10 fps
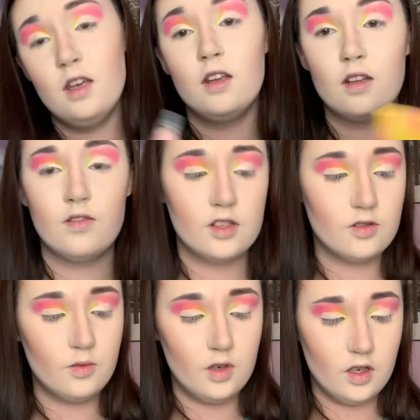And the first
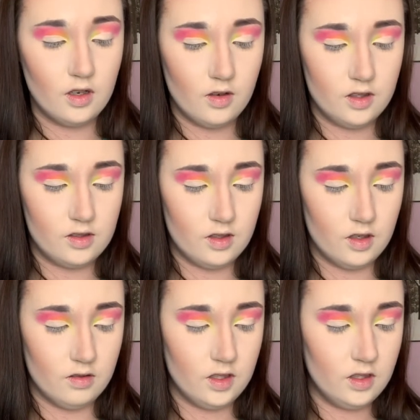one we are going to
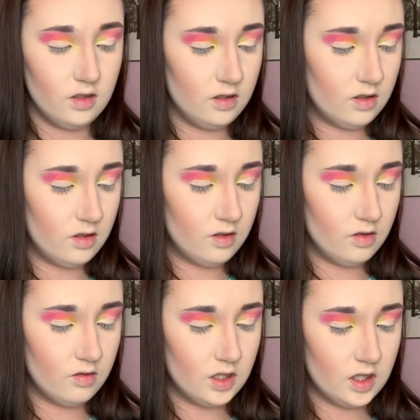go
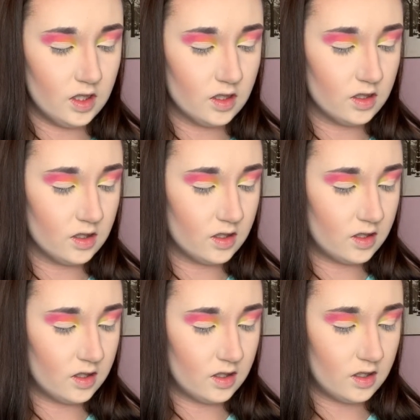into
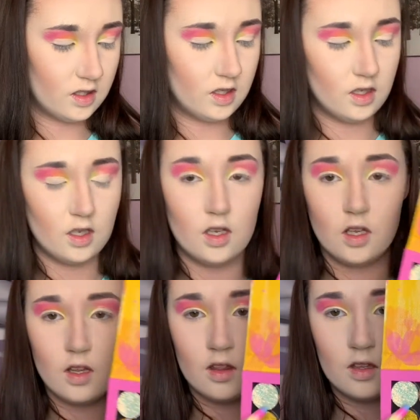is
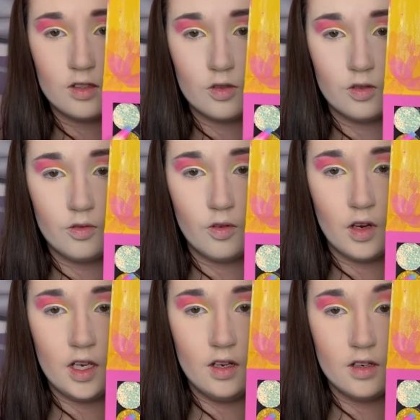this gold one
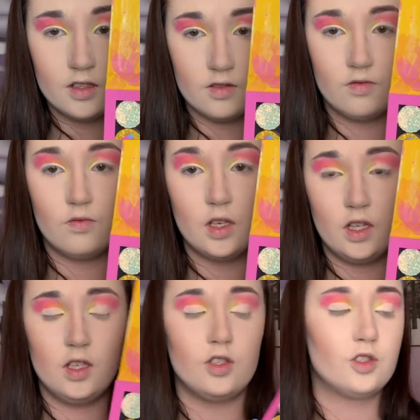right here. Is
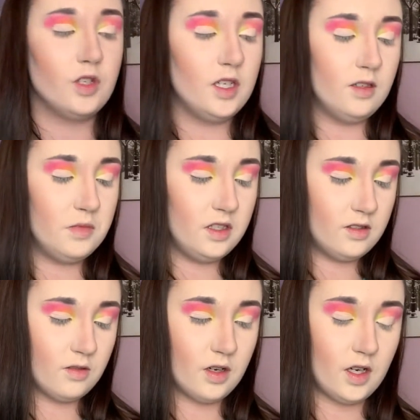really intriguing me,
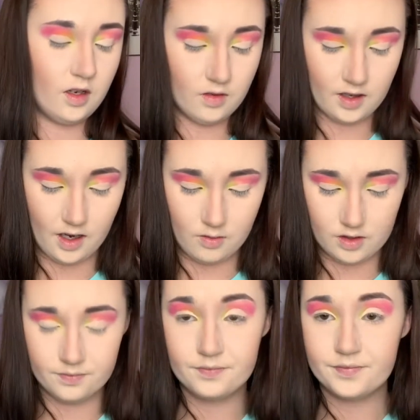so we're gonna go into that one.